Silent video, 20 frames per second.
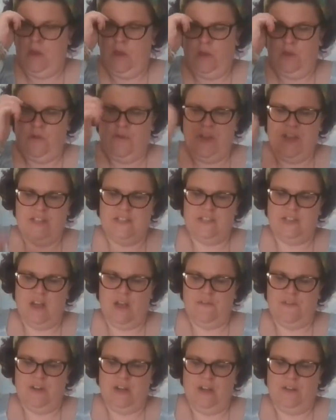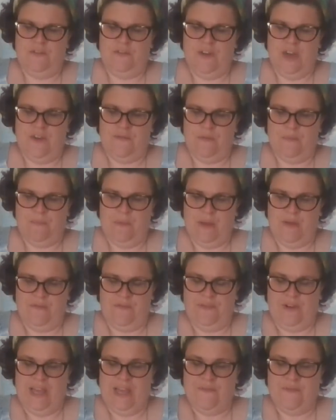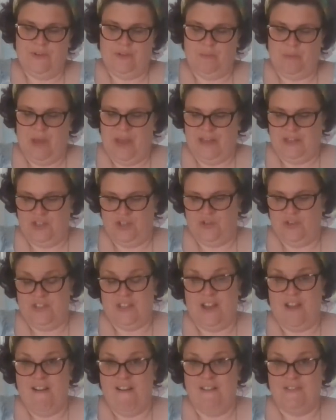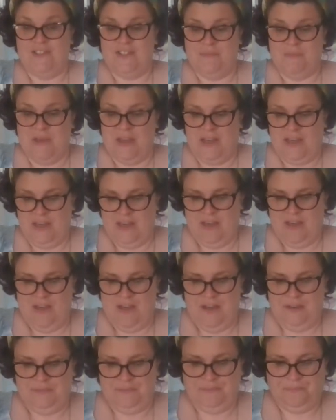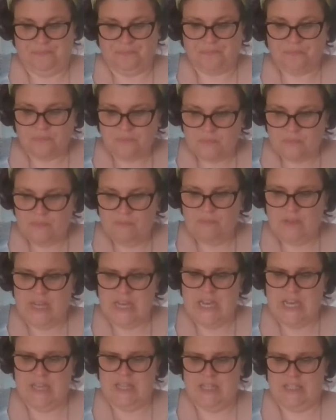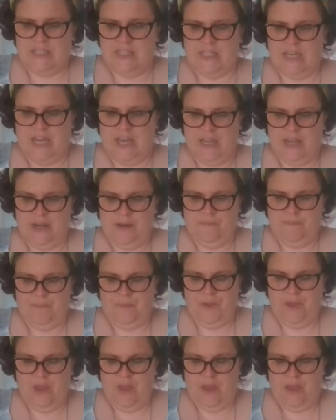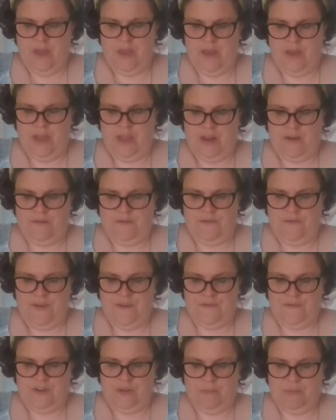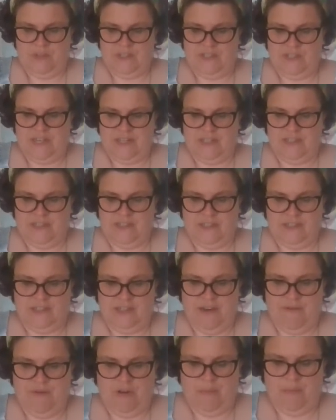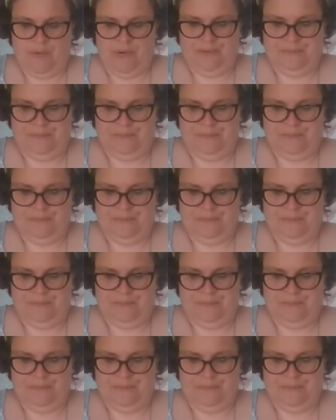Greek style vanilla flavoured pastries. I can't speak either today. In 50% syrup.